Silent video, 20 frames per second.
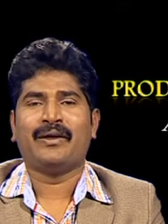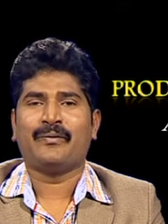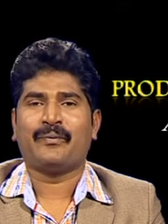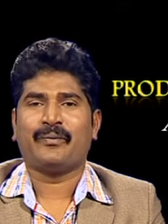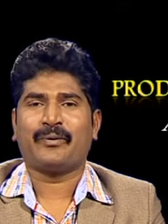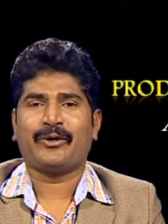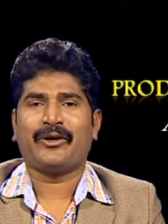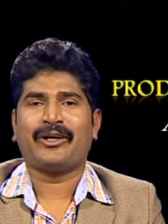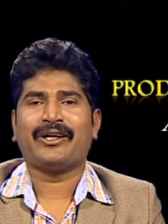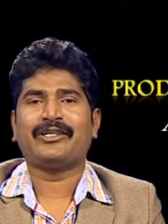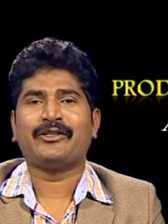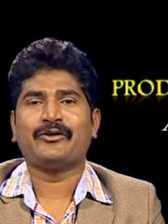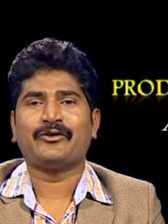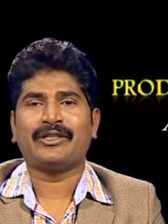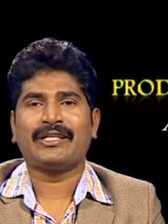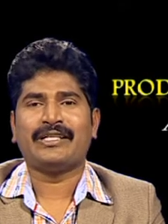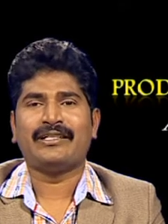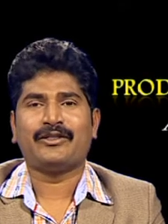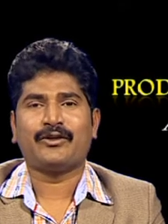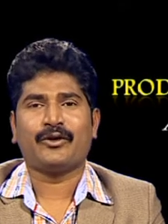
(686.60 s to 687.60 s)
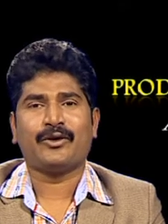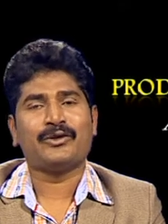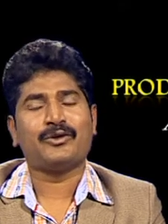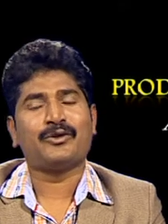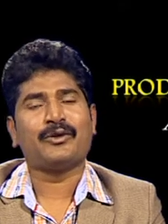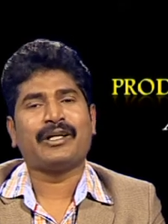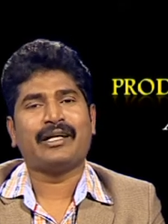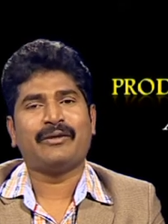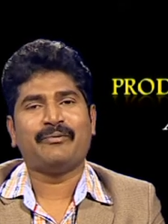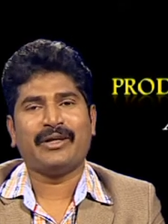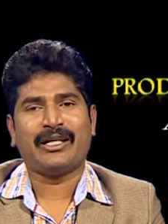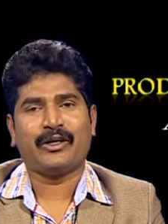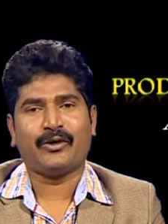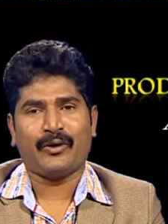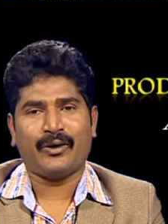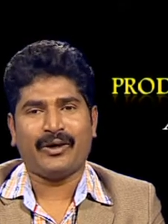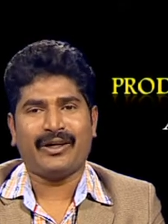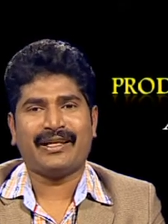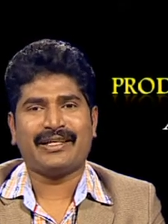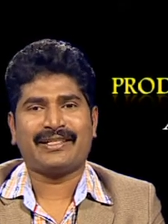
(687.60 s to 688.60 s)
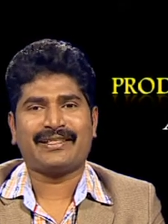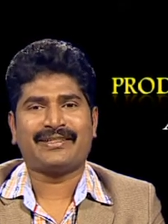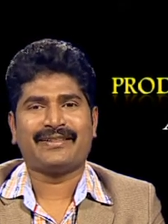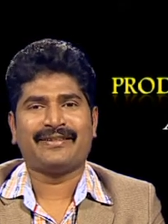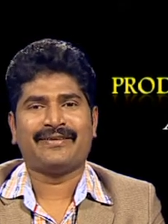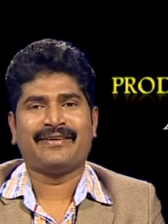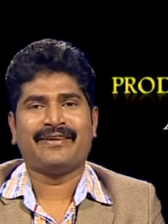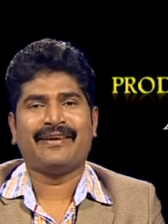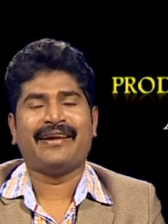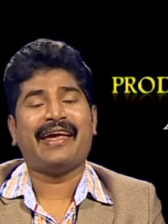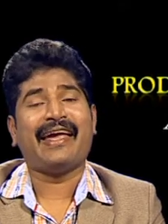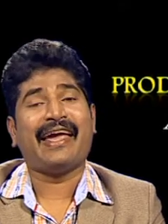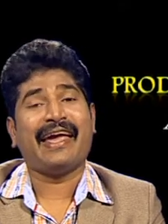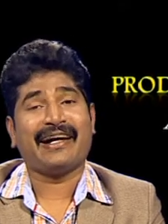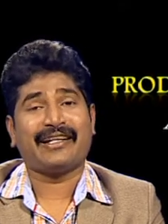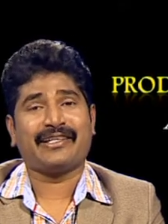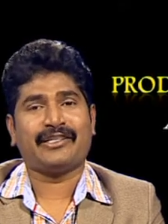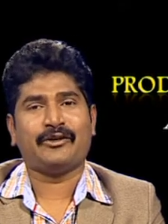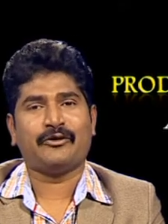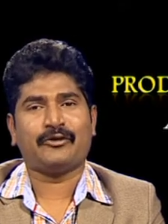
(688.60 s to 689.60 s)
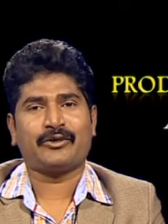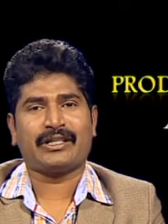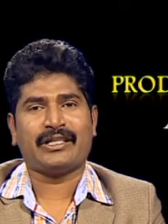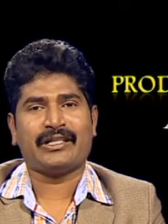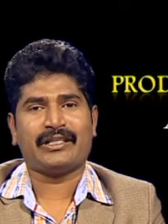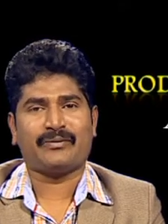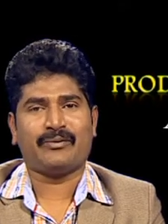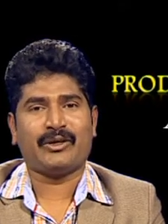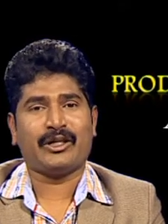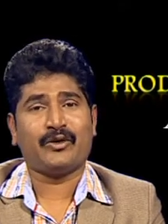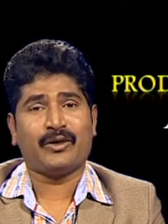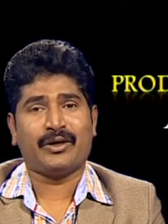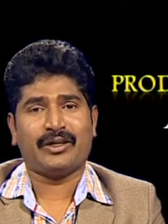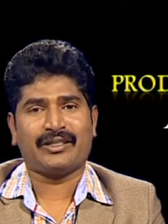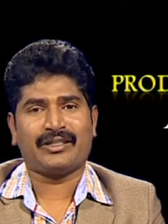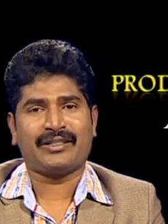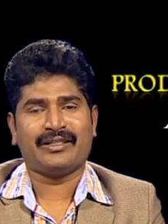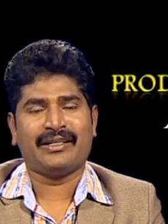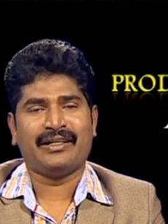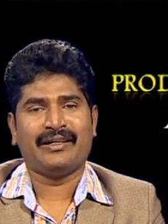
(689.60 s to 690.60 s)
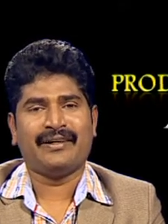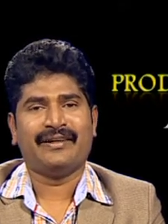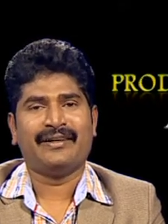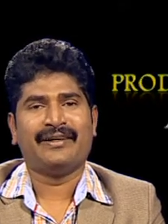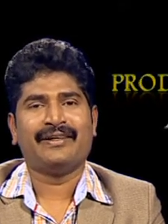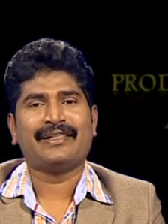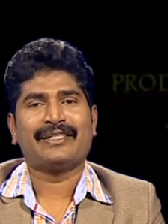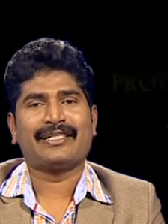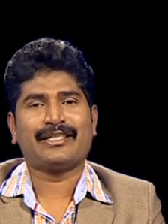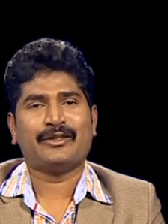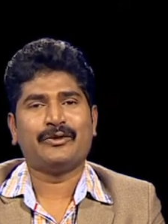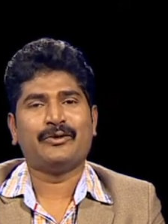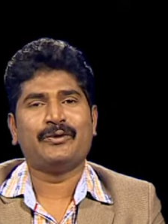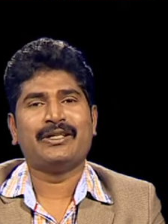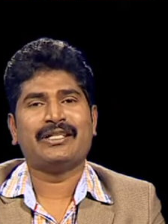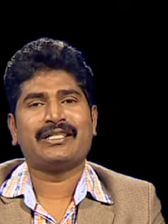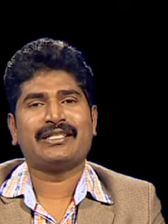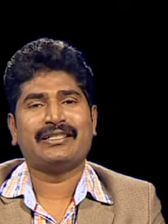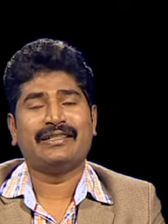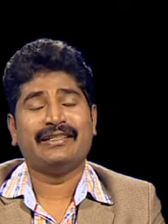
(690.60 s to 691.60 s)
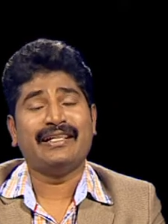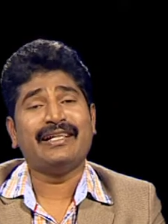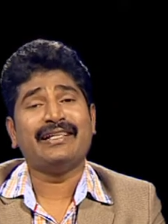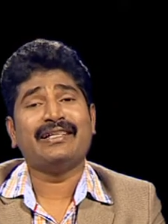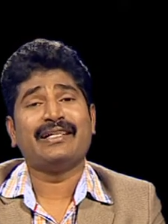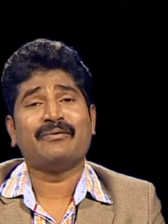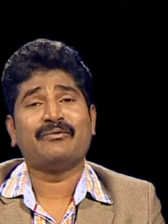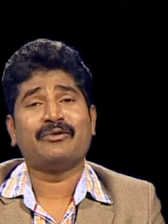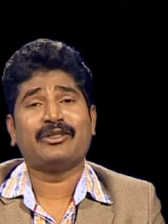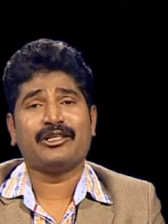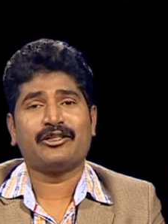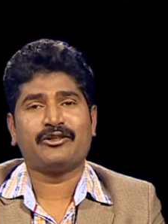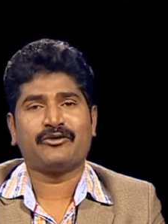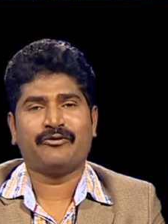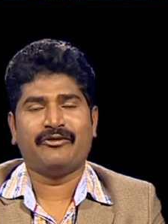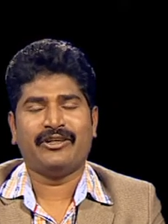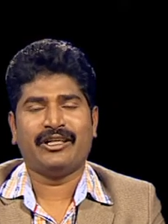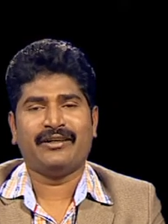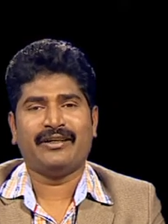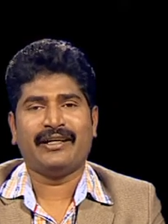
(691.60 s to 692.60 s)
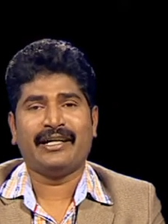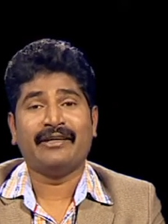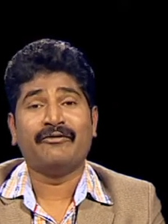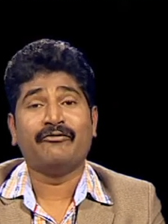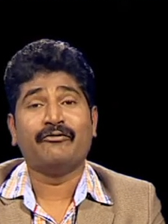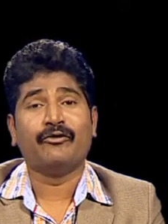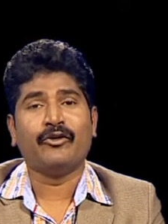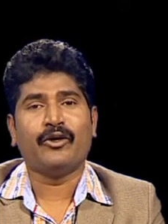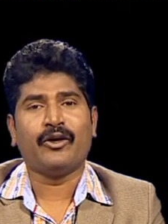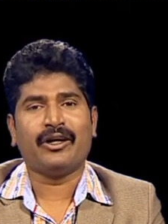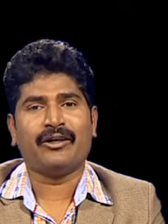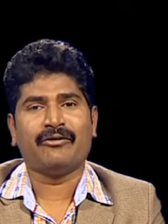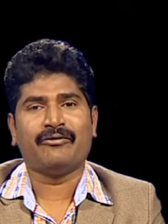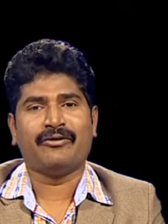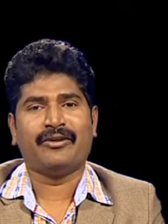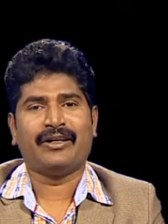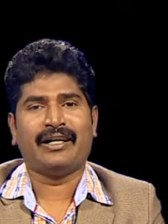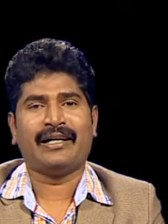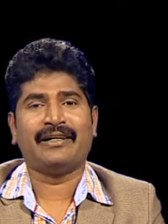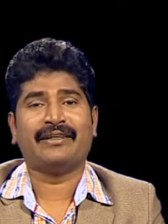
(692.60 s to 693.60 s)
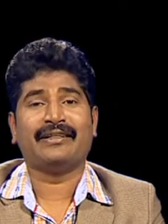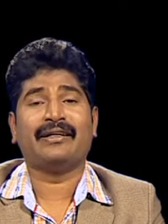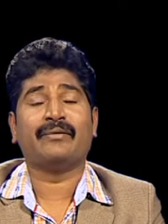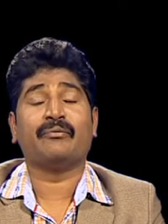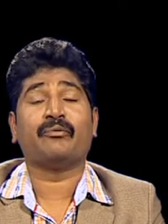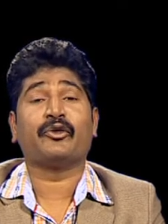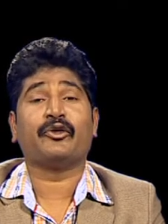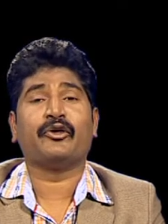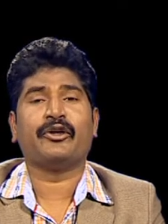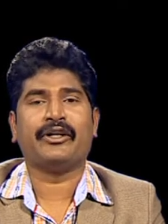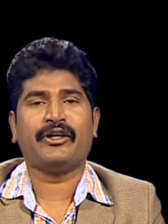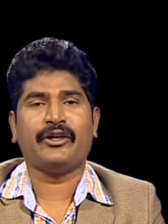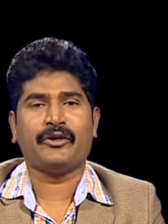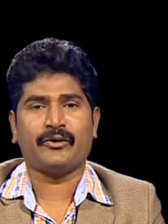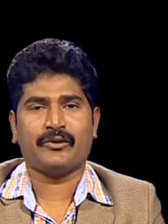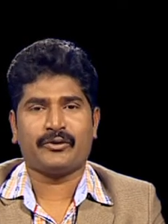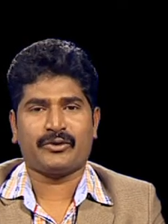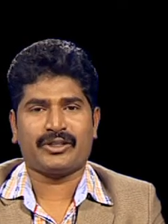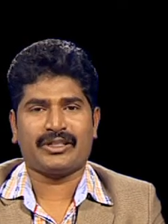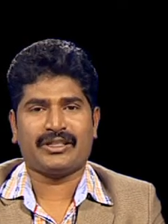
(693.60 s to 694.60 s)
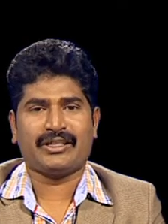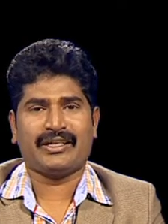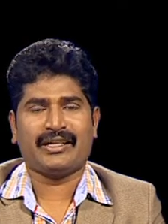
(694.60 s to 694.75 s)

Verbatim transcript: Productive skills also can be called as active skills, because students, they themselves will involve and they produce.